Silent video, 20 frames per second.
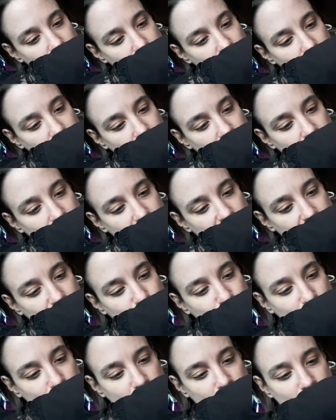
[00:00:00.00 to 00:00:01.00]
contains
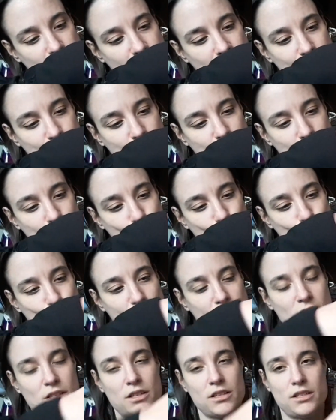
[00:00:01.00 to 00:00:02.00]
individually wrapped strawberry
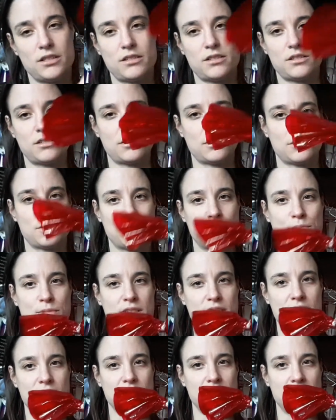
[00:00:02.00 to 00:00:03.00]
delights, so I'm
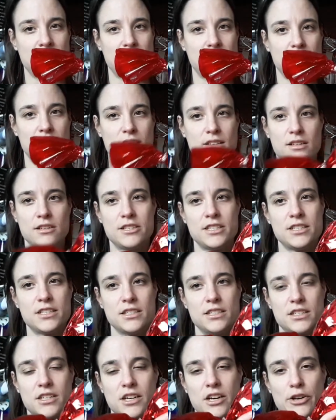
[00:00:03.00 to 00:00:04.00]
guessing that it
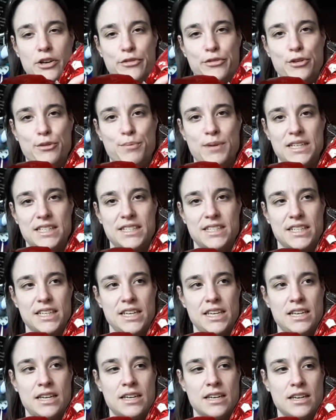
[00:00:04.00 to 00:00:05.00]
does kind of feel
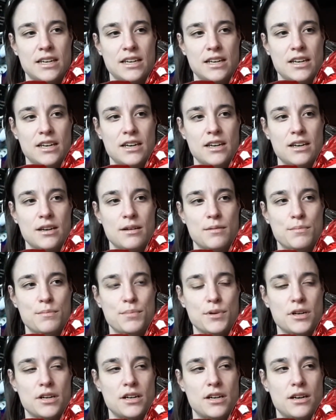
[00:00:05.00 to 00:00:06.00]
plasticky,
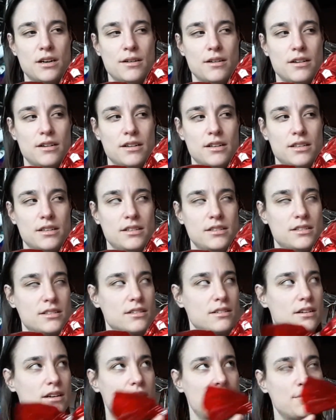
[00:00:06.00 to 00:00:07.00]
but
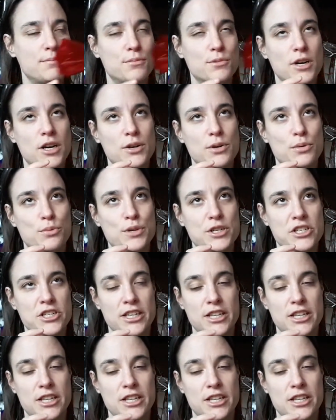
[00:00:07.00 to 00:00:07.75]
I'm kind of wishing